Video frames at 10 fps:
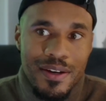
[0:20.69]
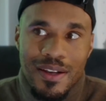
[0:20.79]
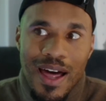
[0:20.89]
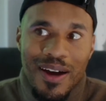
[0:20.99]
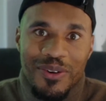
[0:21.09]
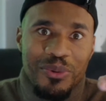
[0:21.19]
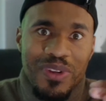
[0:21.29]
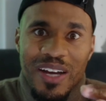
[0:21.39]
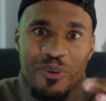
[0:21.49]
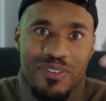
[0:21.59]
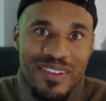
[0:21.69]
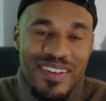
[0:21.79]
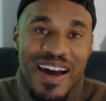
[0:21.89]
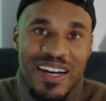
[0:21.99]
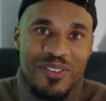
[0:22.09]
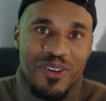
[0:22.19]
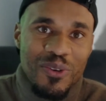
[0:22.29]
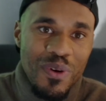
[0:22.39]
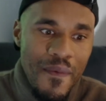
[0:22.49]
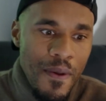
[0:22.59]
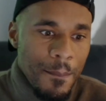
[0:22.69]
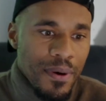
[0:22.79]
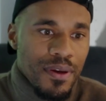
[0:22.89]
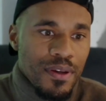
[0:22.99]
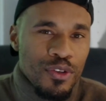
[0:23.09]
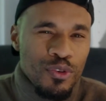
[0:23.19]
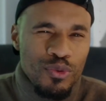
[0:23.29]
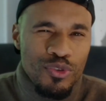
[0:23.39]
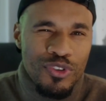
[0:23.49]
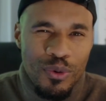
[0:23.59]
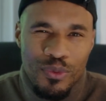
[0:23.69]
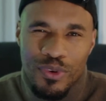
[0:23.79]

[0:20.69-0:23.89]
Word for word: unlock new levels inside of you, but you don't